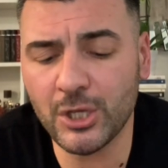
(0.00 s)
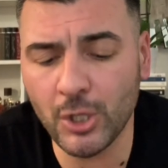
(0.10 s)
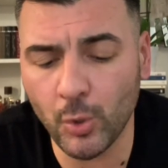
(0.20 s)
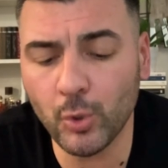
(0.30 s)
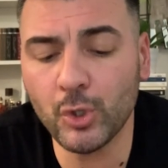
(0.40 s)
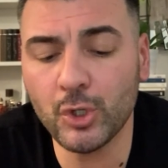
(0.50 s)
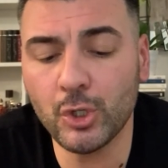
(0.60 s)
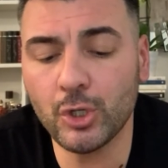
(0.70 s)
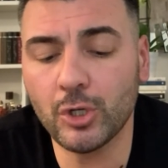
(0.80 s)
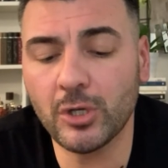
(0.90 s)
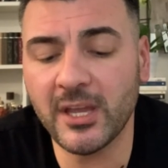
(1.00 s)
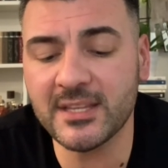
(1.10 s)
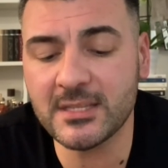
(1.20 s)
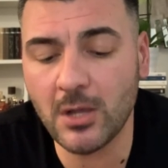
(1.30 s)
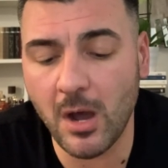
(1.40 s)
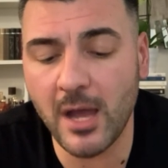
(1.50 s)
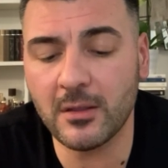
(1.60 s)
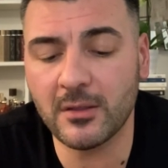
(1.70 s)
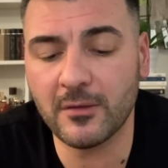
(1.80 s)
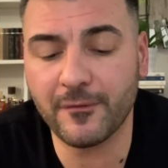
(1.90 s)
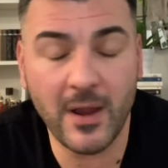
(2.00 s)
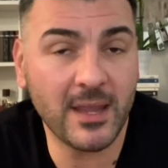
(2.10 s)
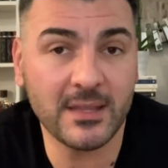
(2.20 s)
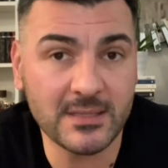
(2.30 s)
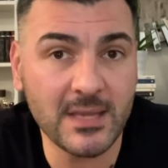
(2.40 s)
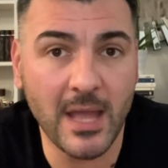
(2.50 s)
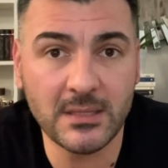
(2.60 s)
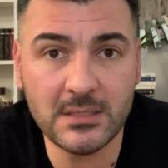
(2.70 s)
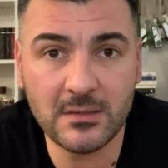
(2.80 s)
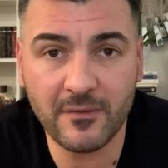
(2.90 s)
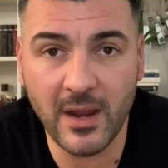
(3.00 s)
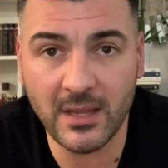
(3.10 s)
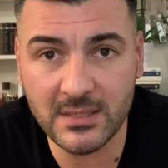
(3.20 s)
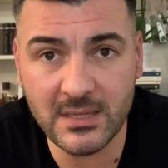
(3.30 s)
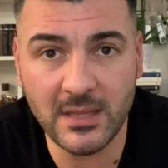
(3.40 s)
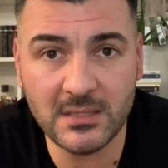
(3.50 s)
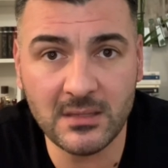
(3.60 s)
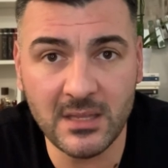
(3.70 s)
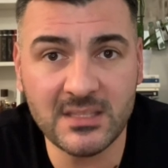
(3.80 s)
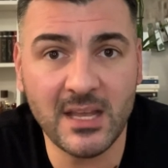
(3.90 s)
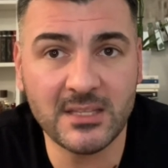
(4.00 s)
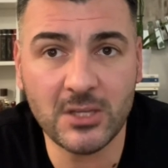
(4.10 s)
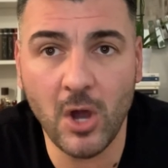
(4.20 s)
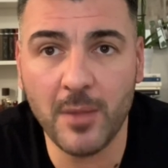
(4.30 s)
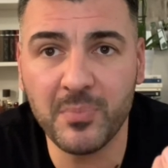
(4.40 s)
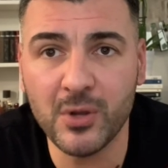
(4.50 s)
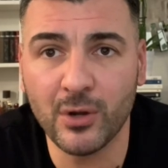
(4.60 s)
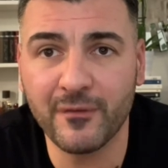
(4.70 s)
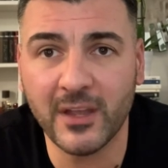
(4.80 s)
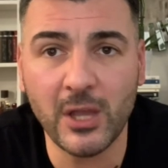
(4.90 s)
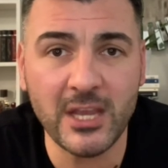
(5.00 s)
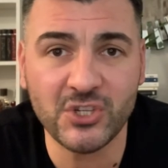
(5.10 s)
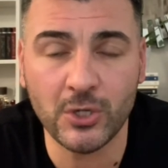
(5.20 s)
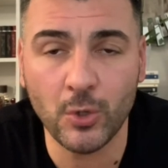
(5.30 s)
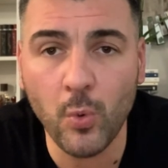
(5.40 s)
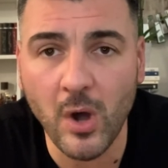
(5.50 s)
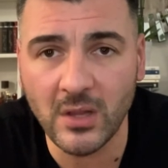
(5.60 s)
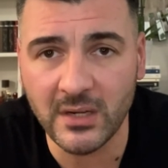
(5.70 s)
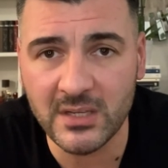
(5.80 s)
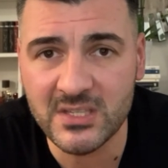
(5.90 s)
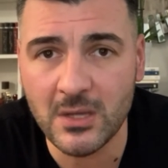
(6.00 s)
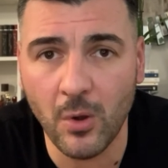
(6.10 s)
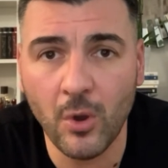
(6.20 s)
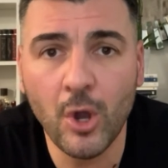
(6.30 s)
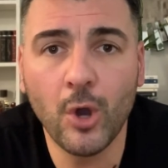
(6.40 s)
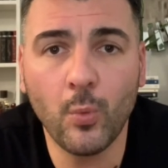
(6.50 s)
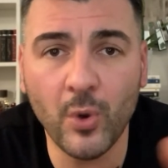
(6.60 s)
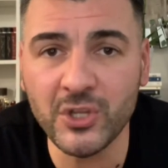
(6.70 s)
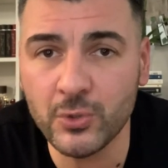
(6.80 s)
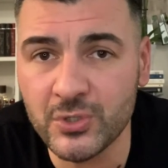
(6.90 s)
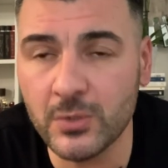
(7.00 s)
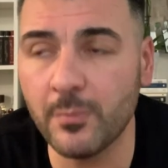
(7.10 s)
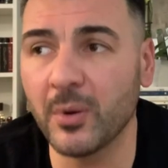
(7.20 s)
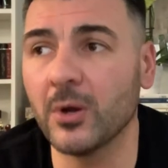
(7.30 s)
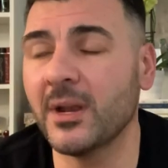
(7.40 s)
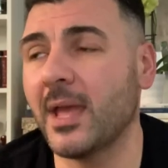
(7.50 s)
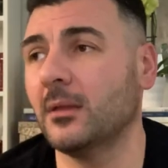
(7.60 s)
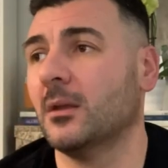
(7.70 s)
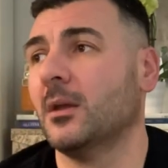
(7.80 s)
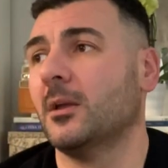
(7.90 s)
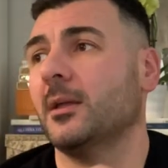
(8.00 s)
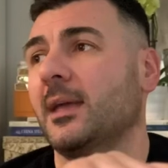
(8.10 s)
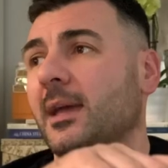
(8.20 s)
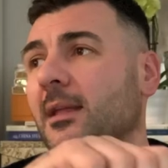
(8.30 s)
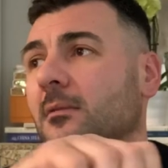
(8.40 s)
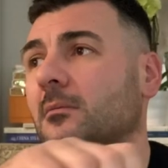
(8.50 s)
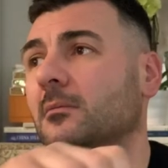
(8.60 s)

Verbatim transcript: know, it's got frankincense and incense got purification quality, so when you do burn it, it